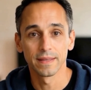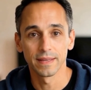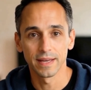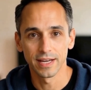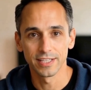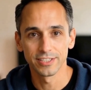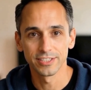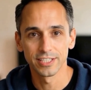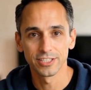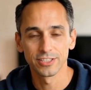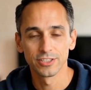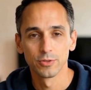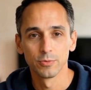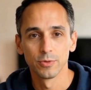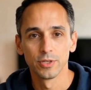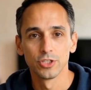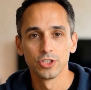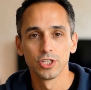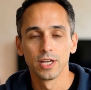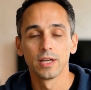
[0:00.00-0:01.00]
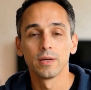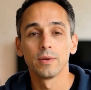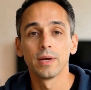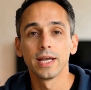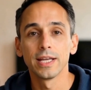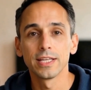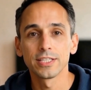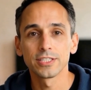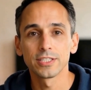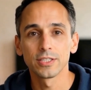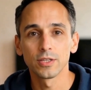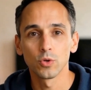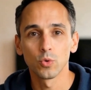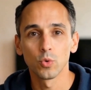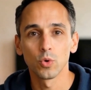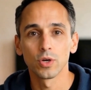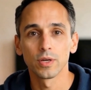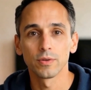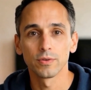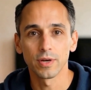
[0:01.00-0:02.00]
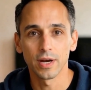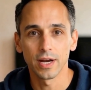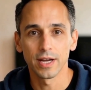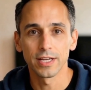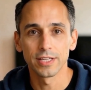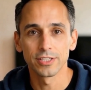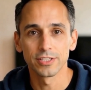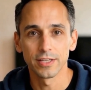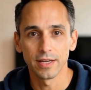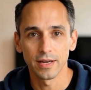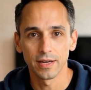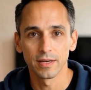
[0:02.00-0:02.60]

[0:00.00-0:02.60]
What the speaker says: a system that generates, qualifies,